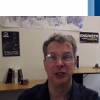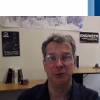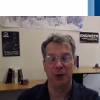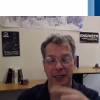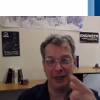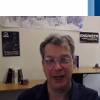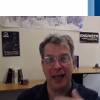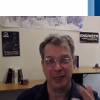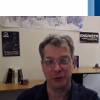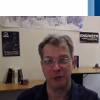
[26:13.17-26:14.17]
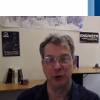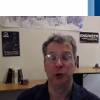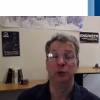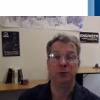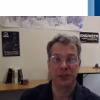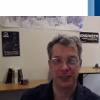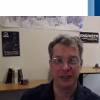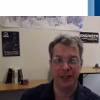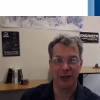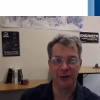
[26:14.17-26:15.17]
you might get extra loops
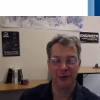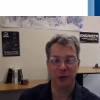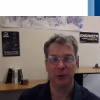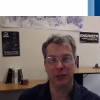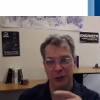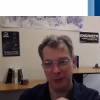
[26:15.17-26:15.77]
in there, if you will.